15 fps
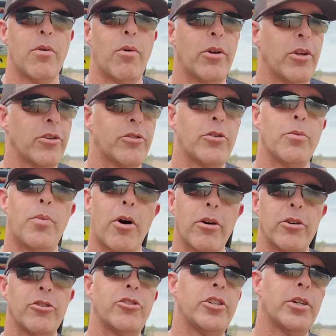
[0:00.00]
whether it's through
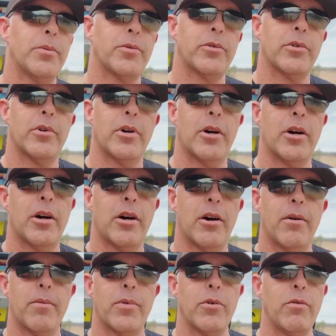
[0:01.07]
partnerships,
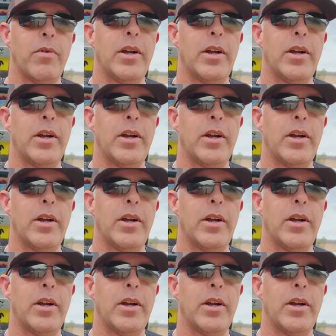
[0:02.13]
through